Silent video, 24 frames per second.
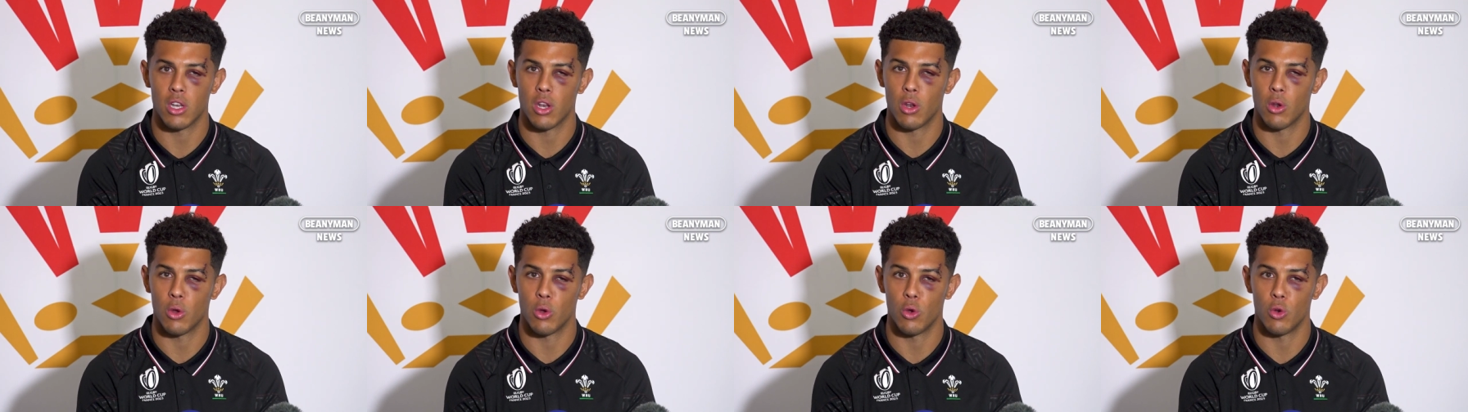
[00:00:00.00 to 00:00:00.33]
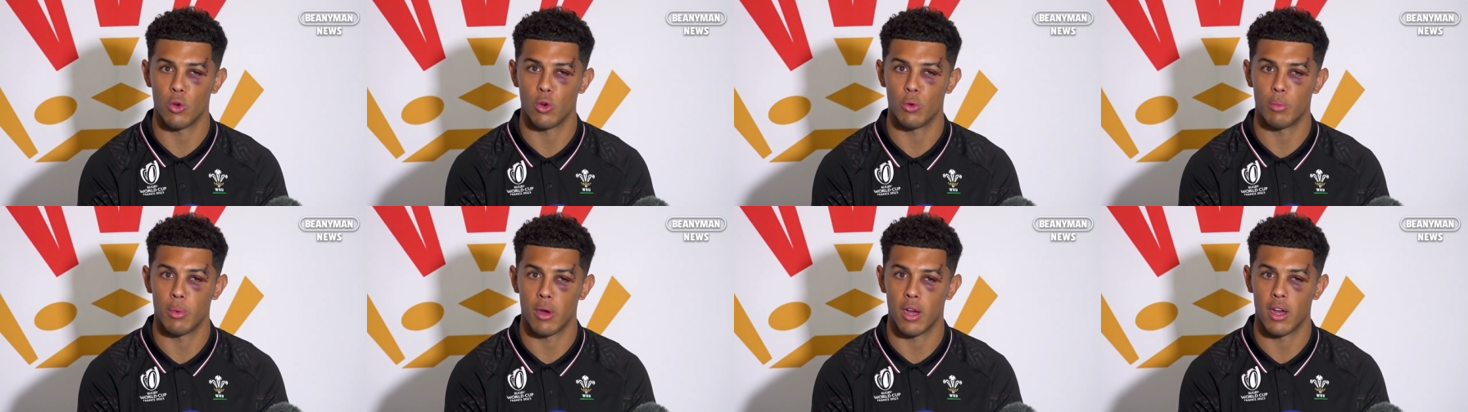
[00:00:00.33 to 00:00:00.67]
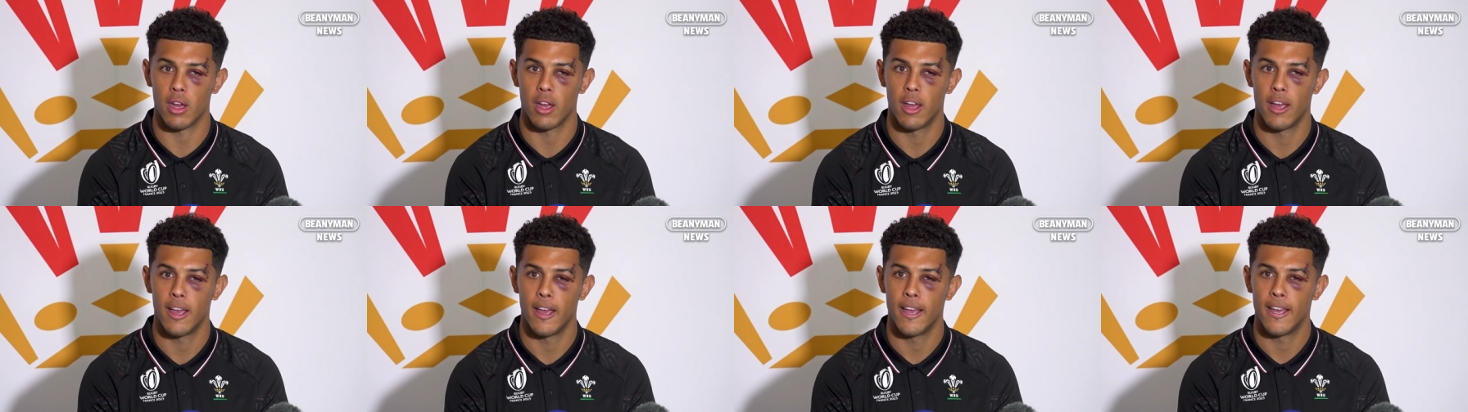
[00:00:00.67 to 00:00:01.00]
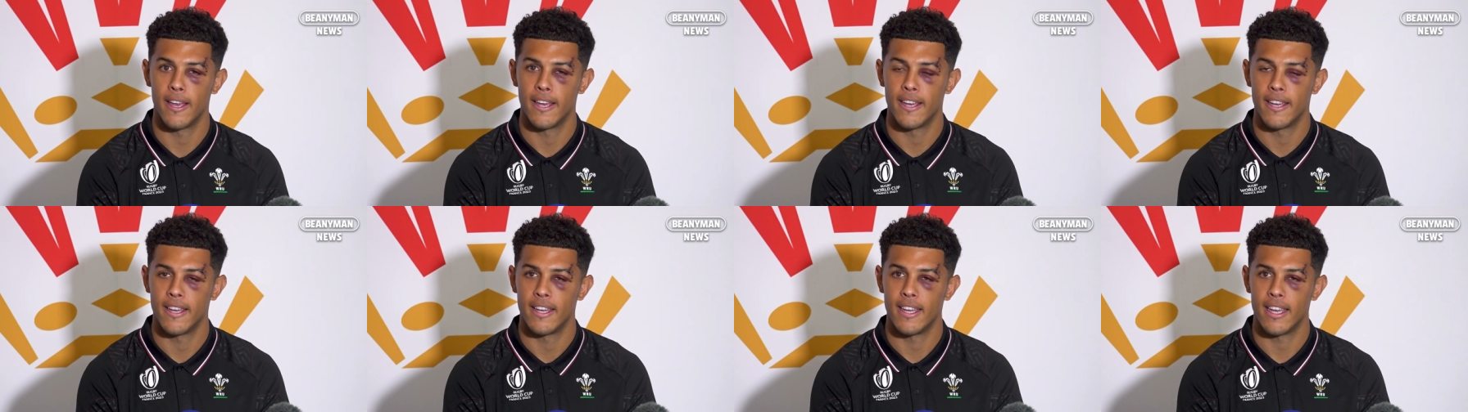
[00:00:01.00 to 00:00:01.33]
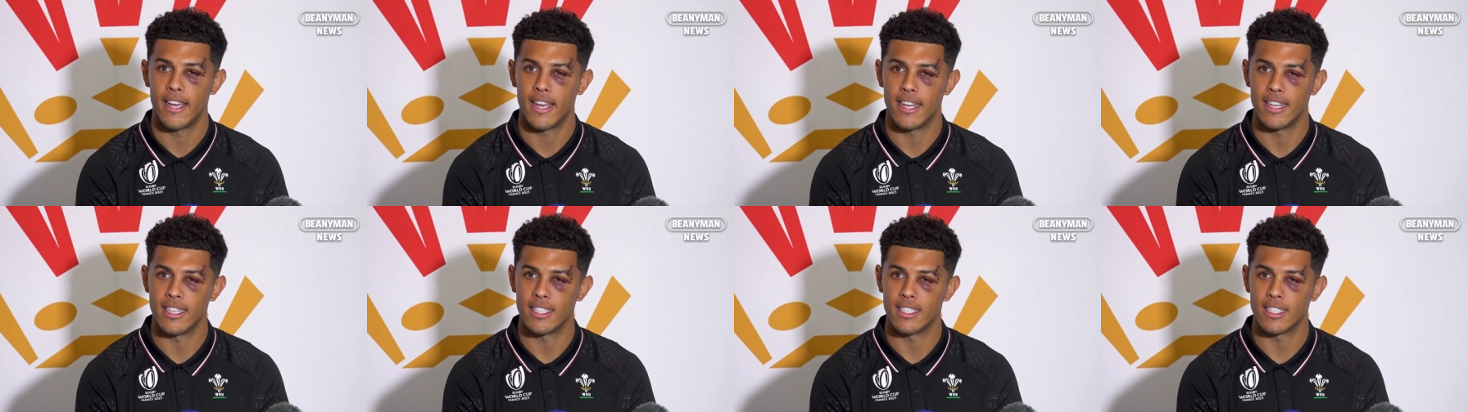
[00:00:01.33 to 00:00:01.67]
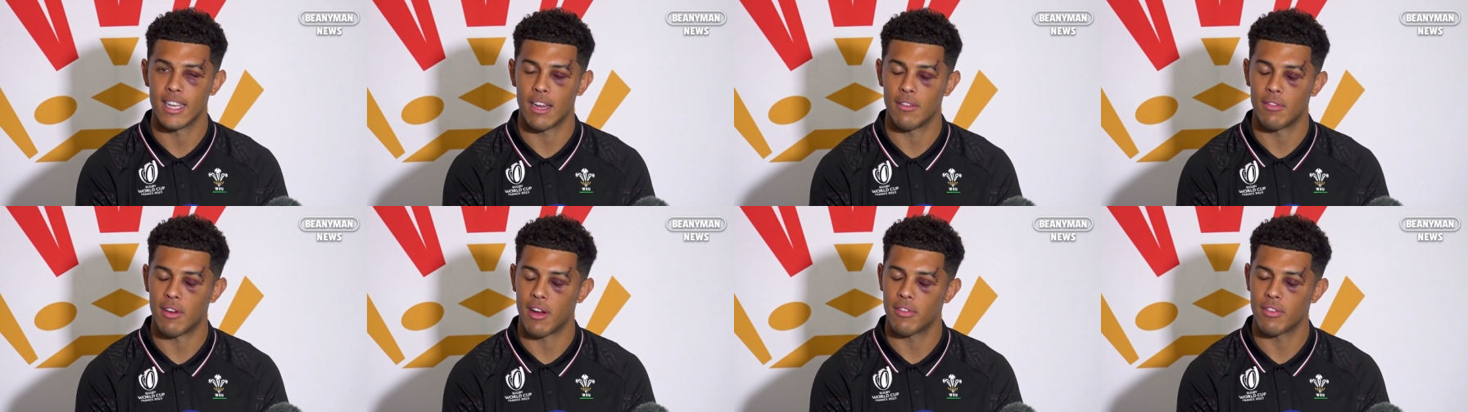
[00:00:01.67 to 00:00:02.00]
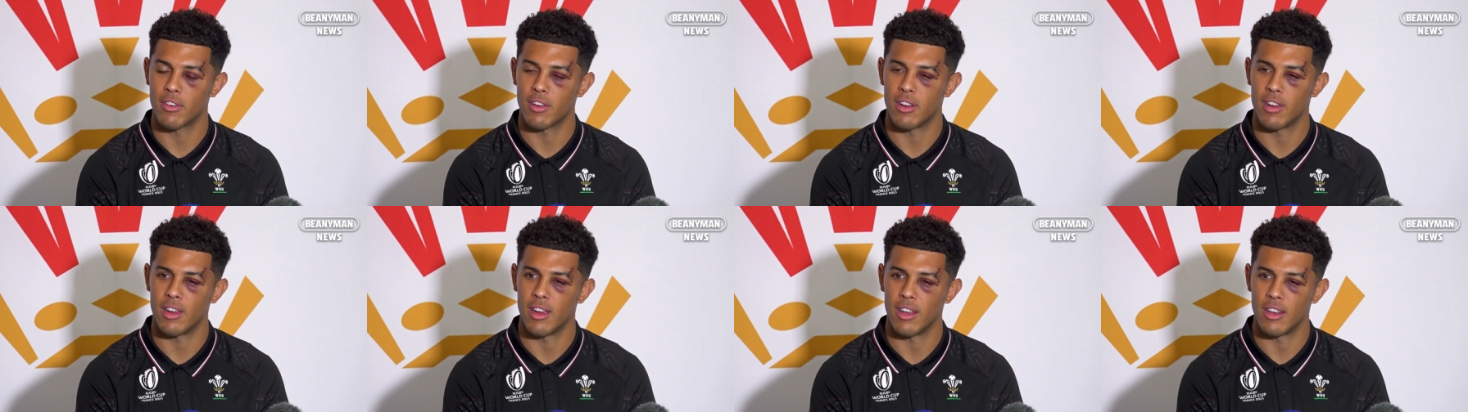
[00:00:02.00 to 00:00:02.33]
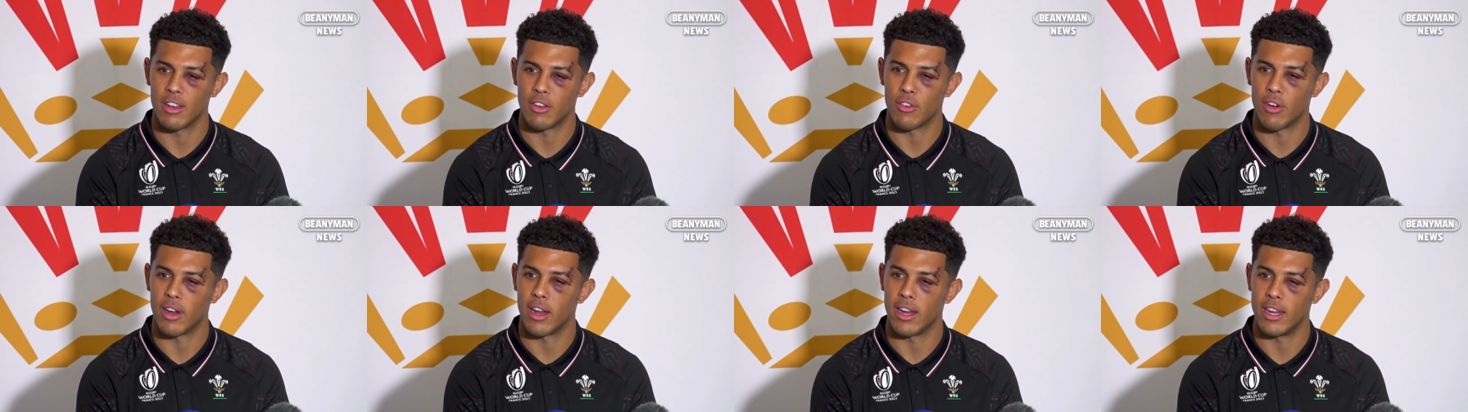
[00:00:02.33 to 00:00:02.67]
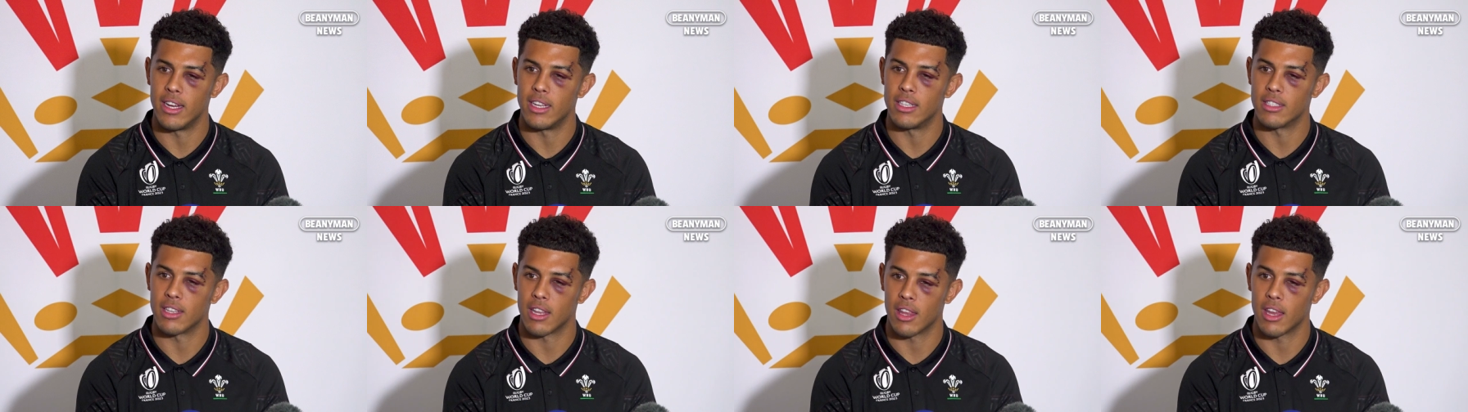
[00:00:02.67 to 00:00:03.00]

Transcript: I don't know who, but in South Africa under 18s,